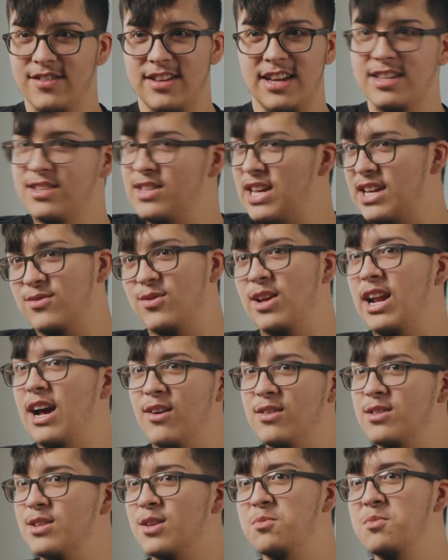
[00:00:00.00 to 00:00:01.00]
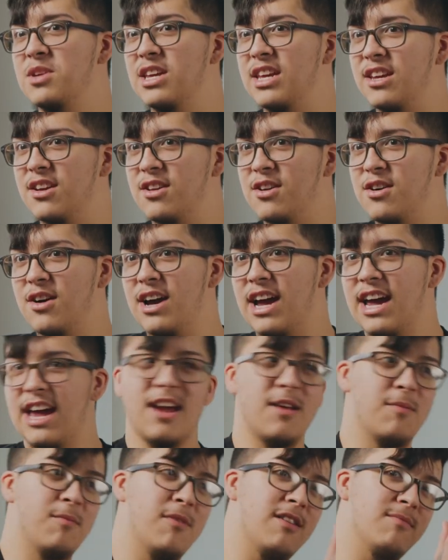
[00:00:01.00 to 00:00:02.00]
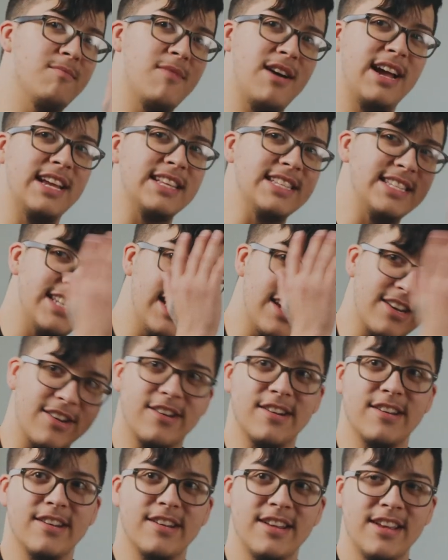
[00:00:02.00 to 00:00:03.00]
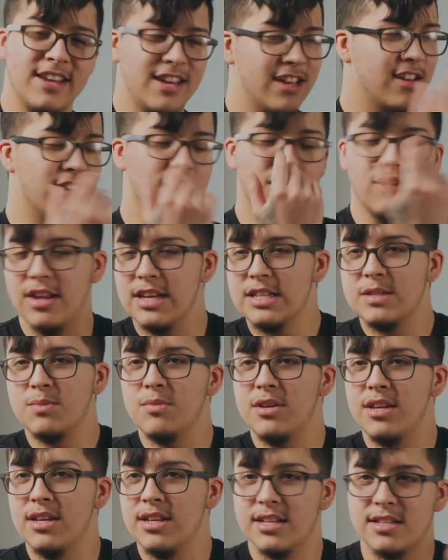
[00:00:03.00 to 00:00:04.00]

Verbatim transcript: That's that's what I was gonna be. You know, I had my mind set on, you know, that's me.